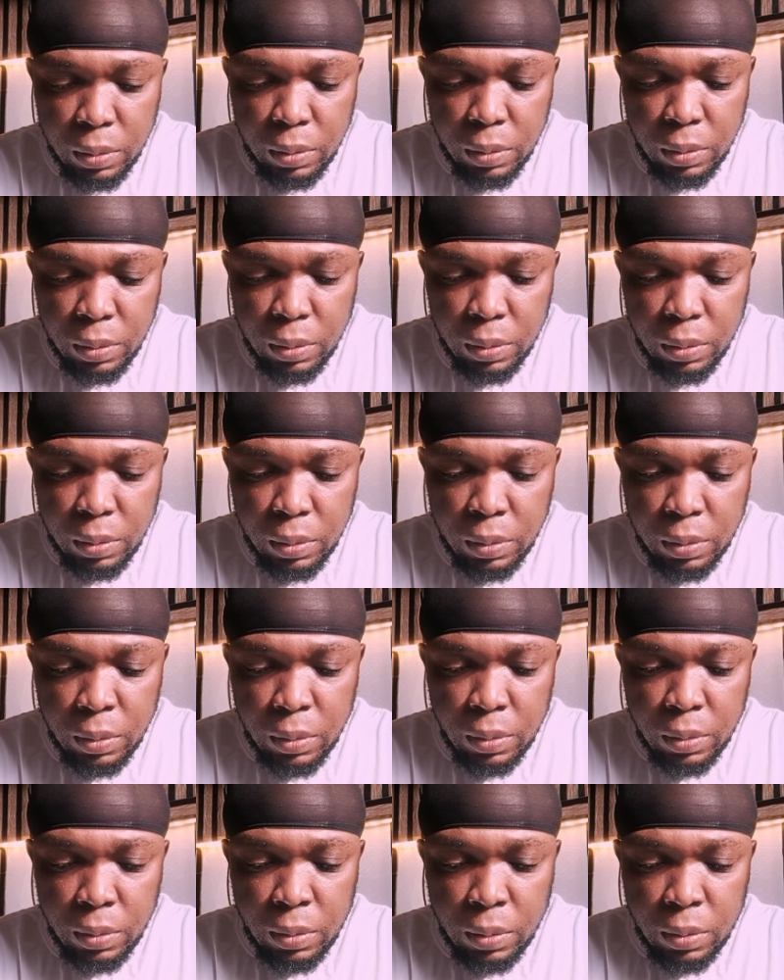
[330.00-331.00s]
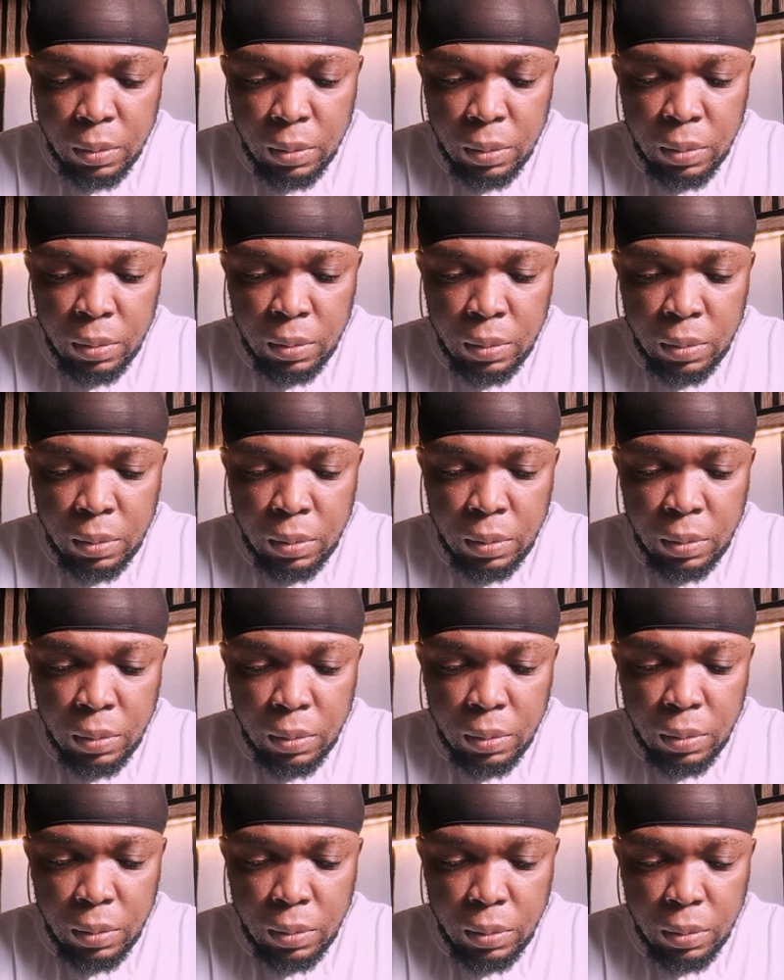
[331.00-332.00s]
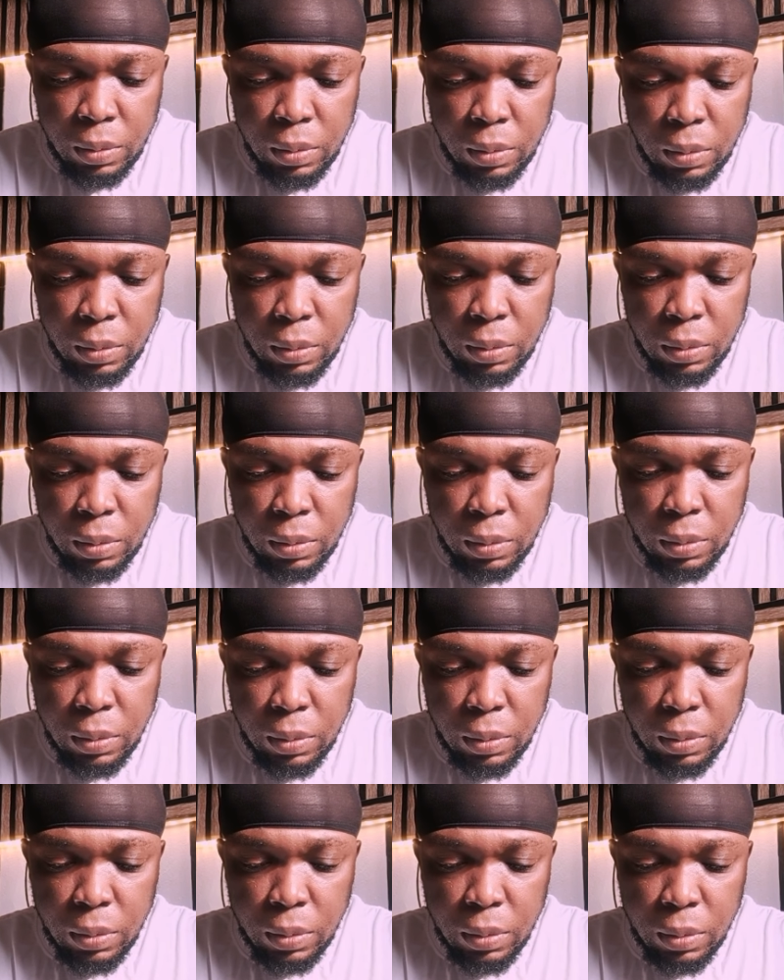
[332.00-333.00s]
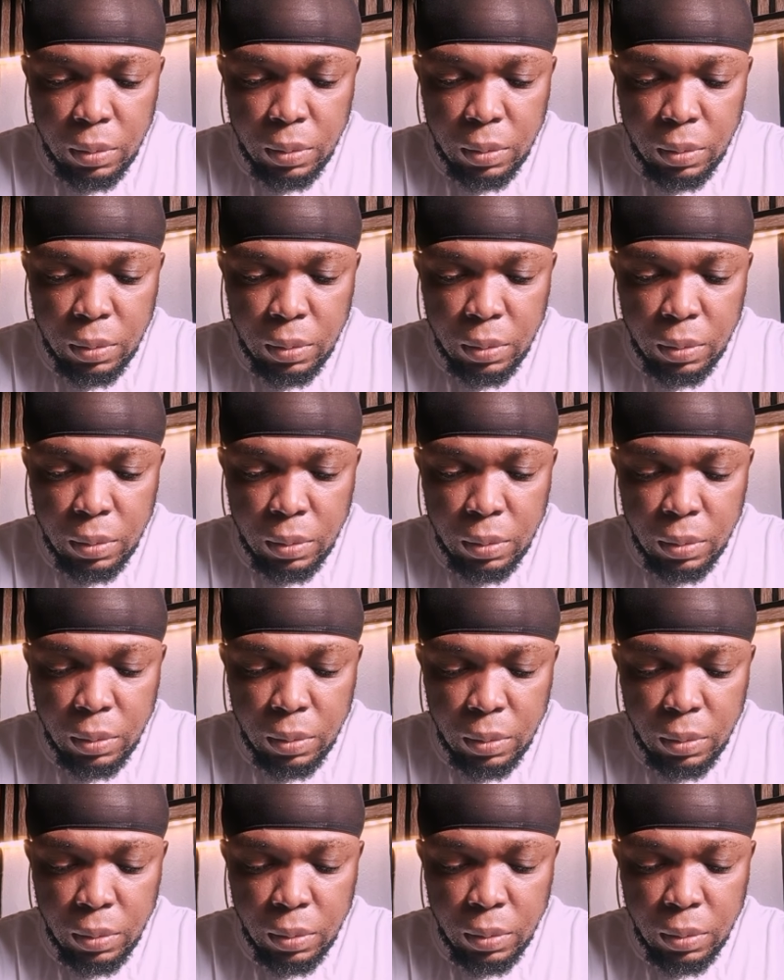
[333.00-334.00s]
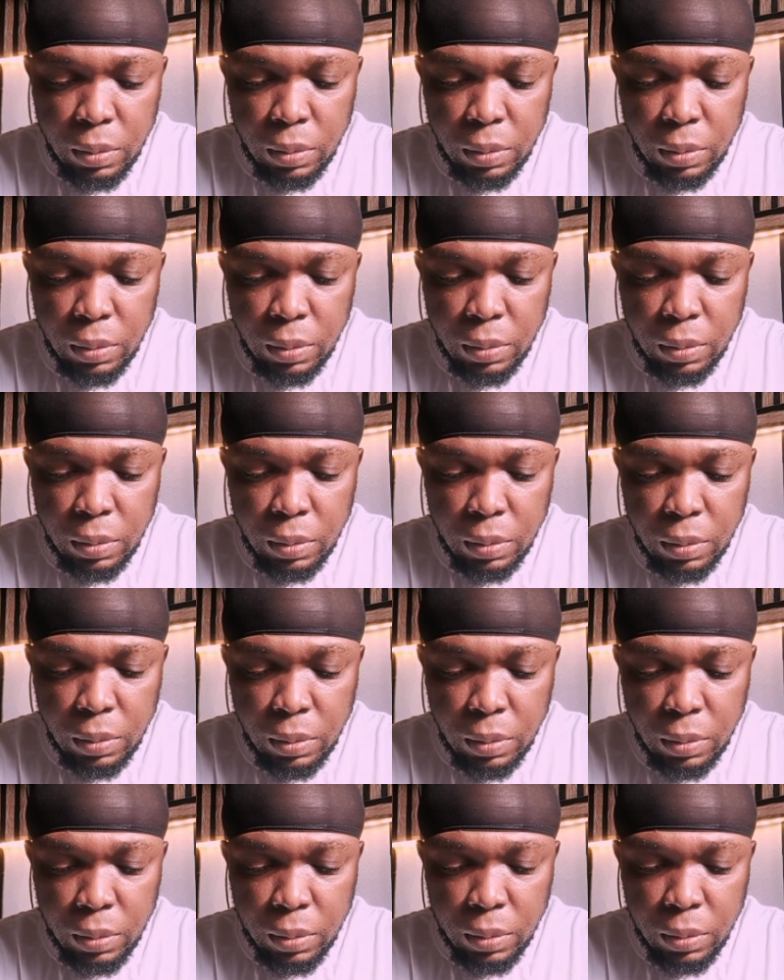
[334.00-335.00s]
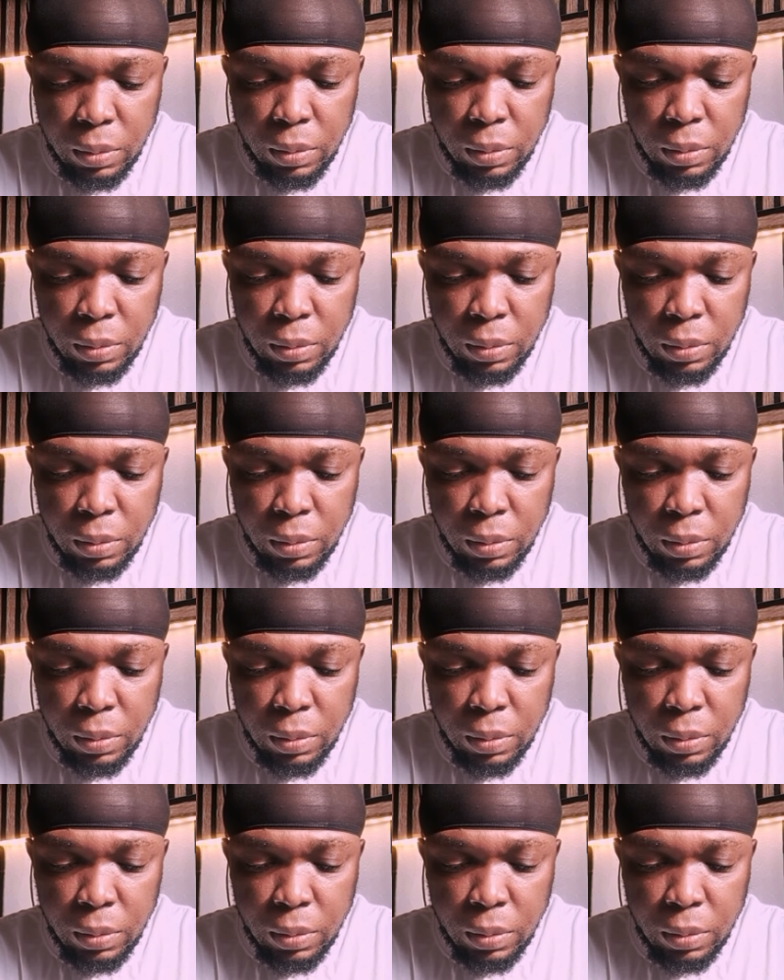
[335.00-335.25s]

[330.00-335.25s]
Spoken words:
(no one is talking)